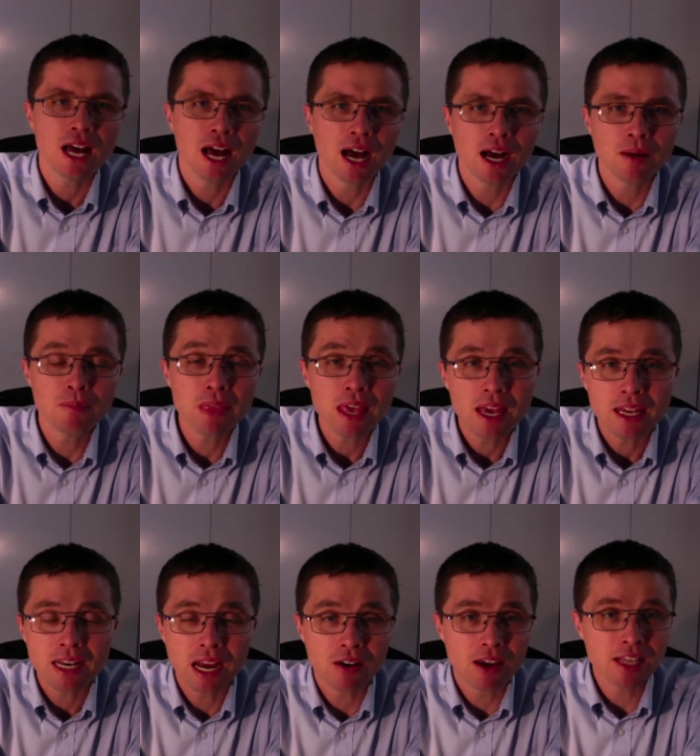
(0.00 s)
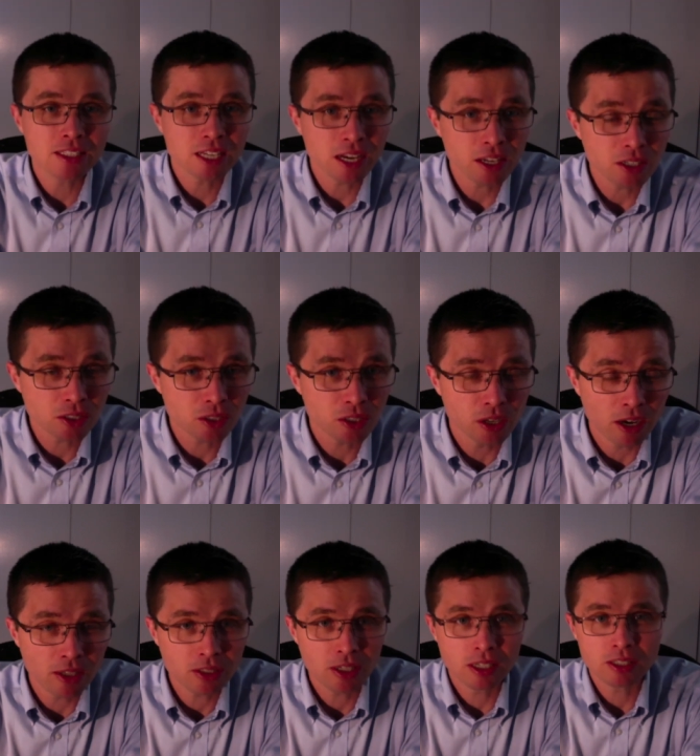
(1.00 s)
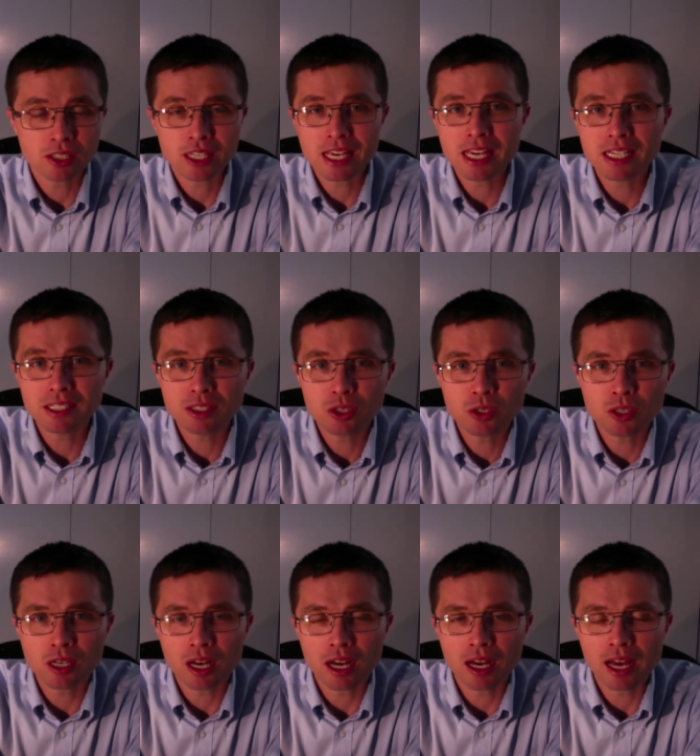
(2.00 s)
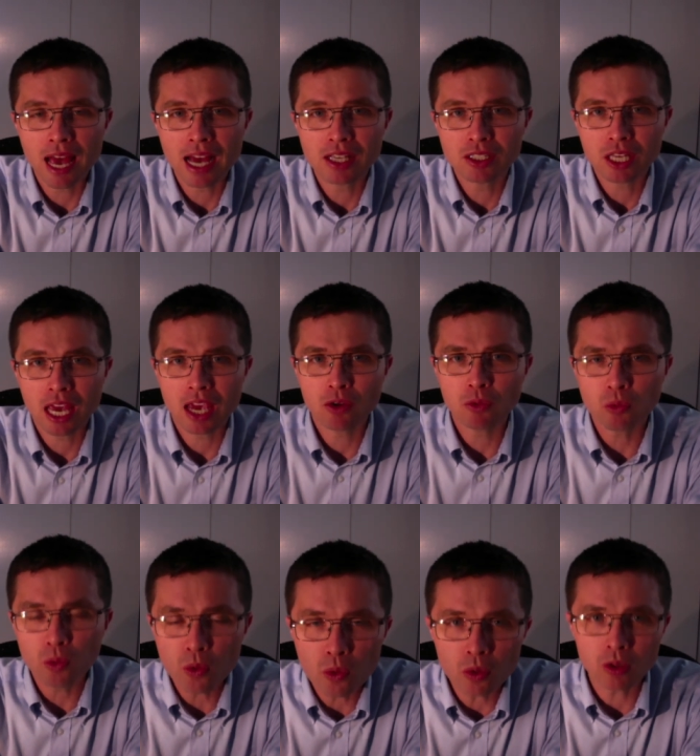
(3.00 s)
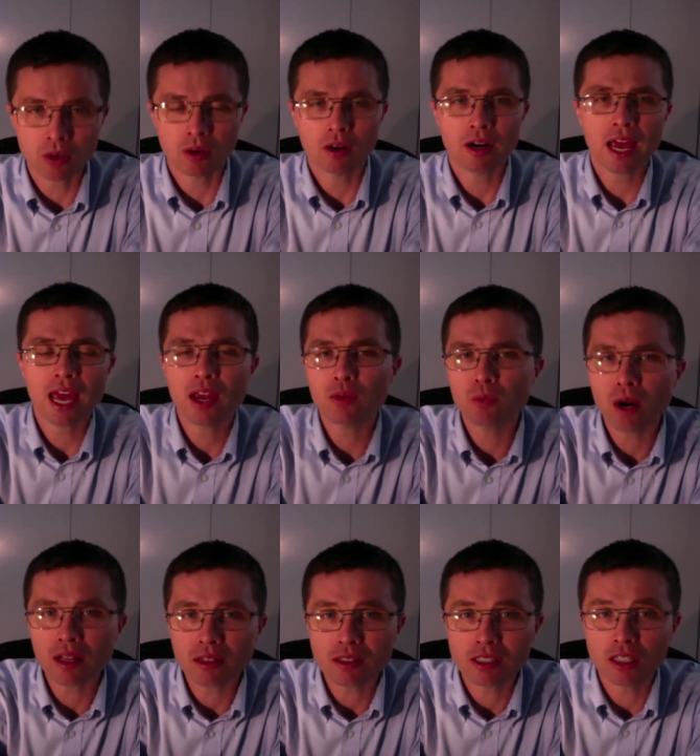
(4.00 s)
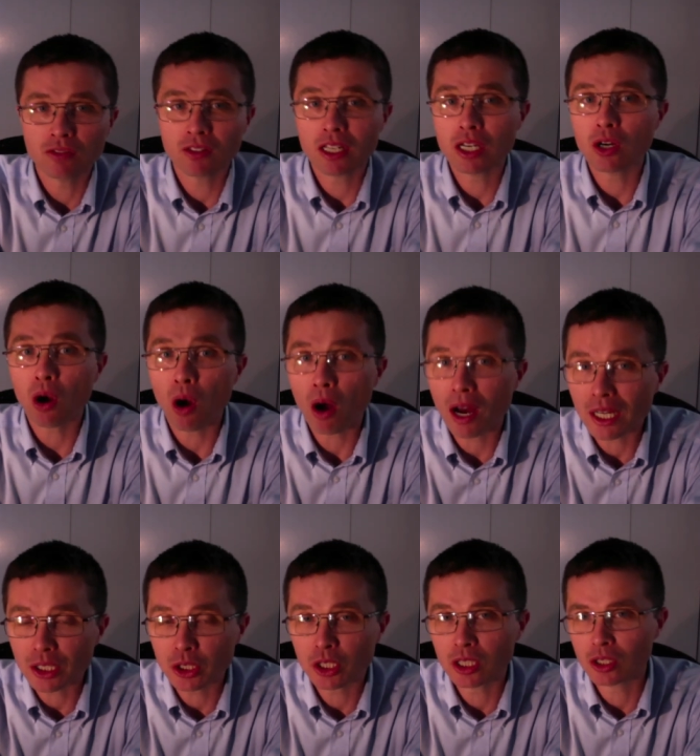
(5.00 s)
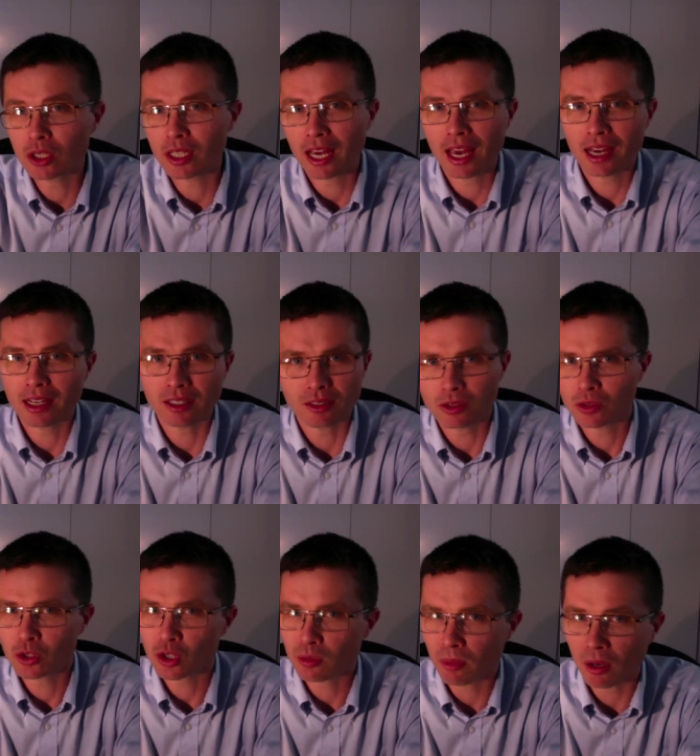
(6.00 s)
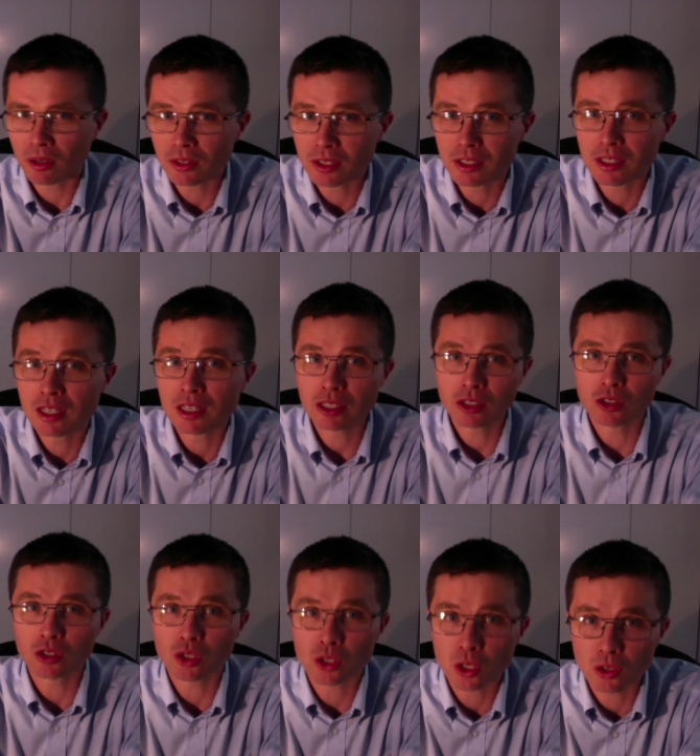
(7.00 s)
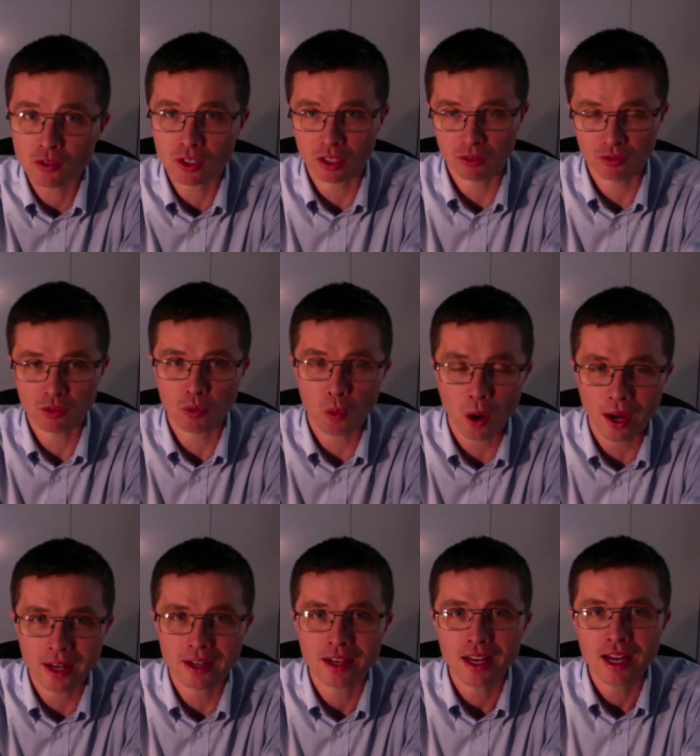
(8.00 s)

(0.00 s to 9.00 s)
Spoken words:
Now, Antigonus Gnatos is, as a ruler, a relatively cautious and small-c conservative one.